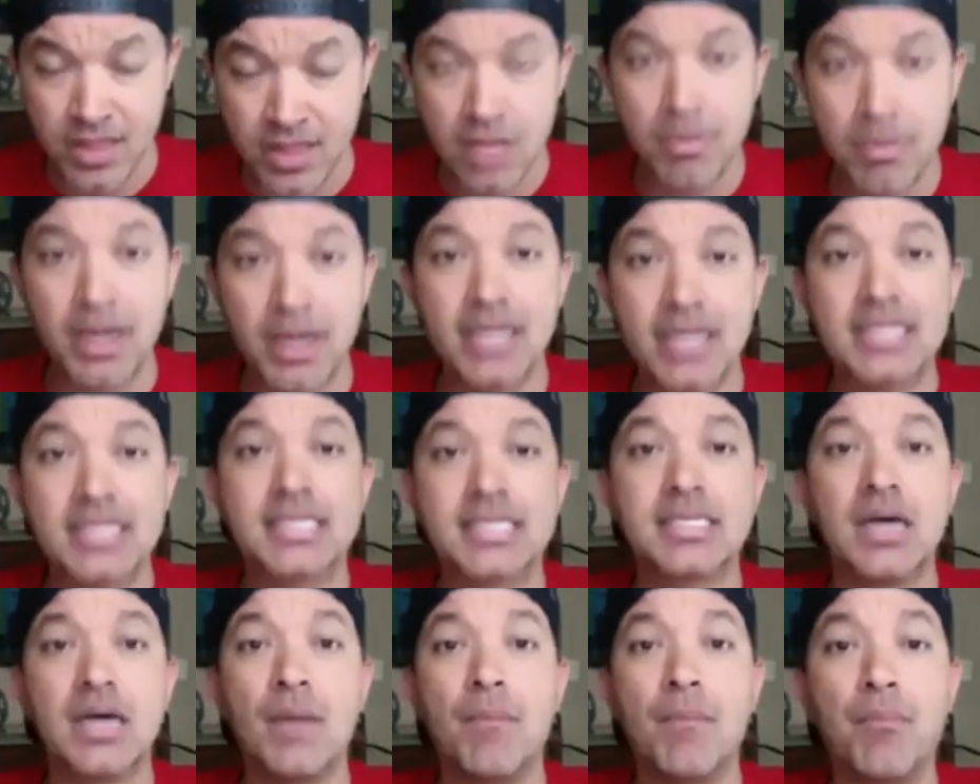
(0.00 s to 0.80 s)
But at
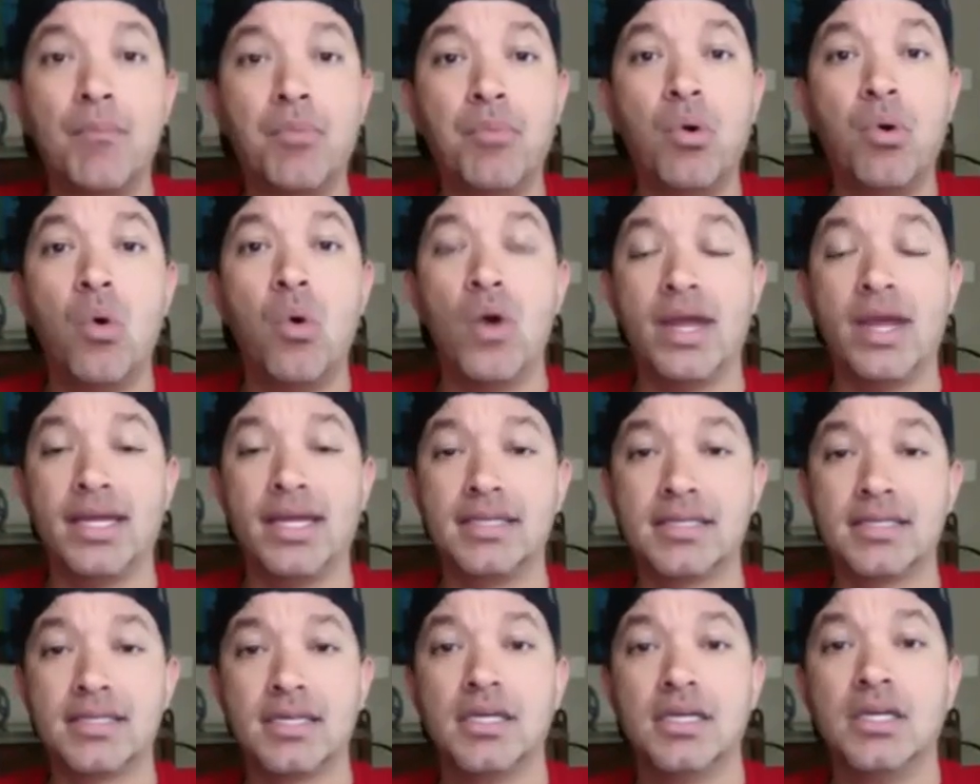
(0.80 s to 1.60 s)
some
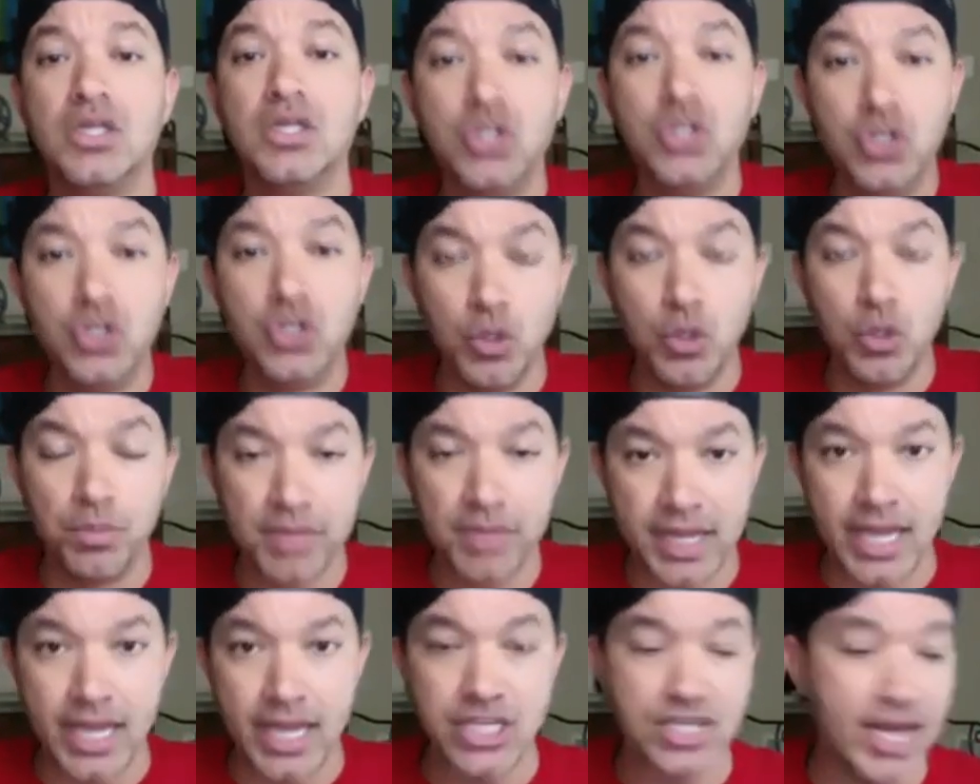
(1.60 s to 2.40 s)
point,
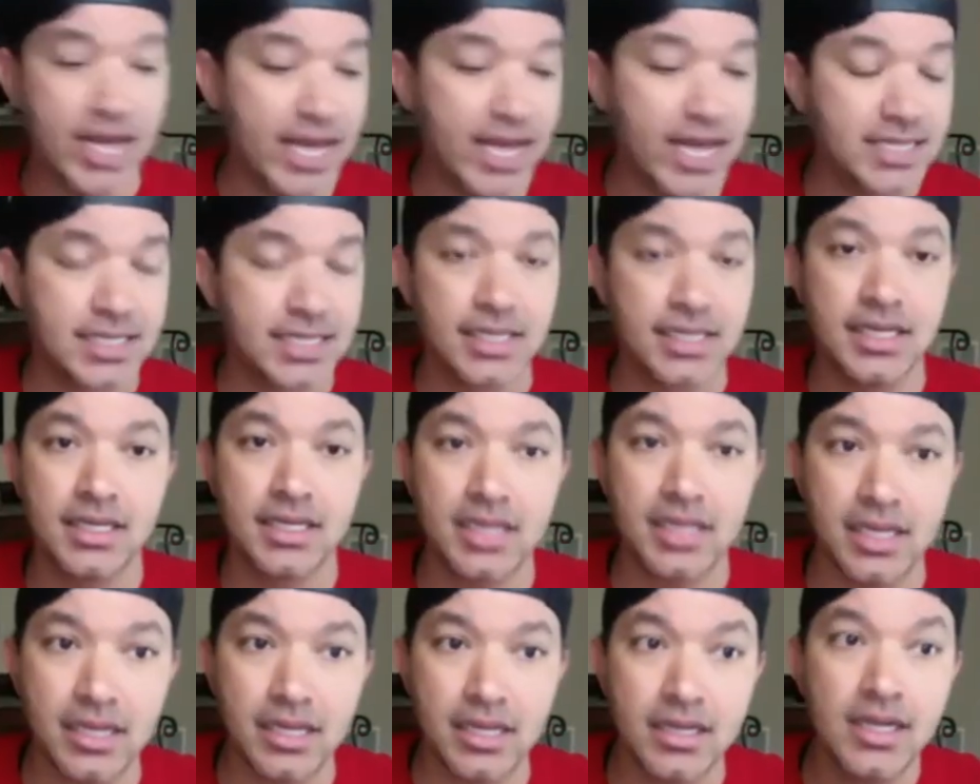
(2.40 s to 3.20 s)
duplication has to kick
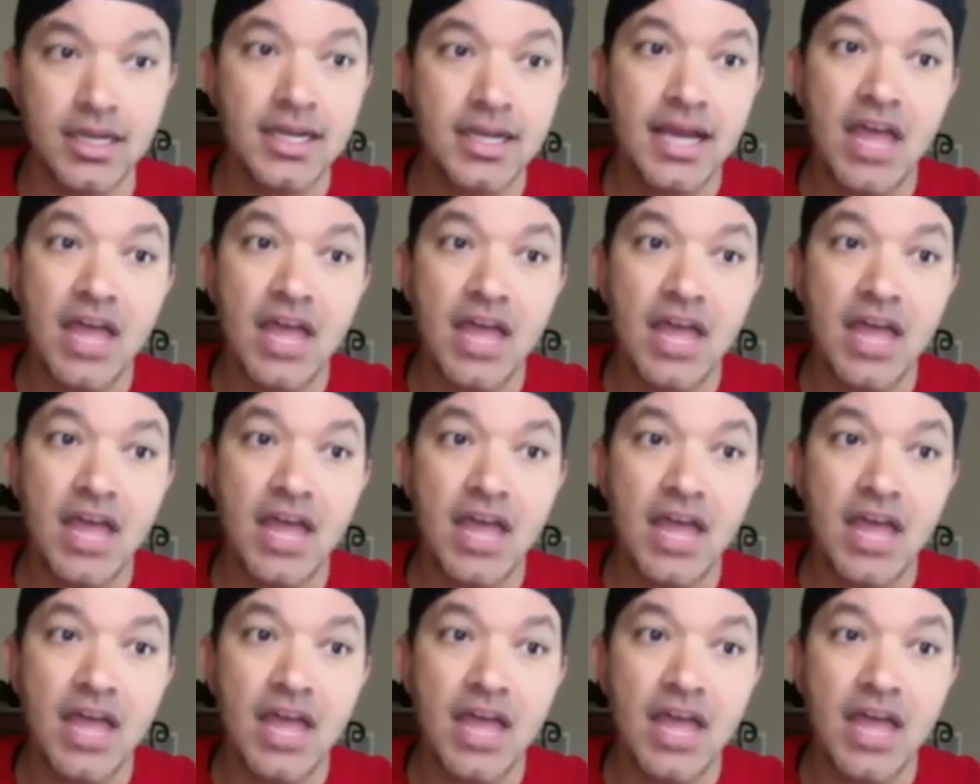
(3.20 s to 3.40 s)
in,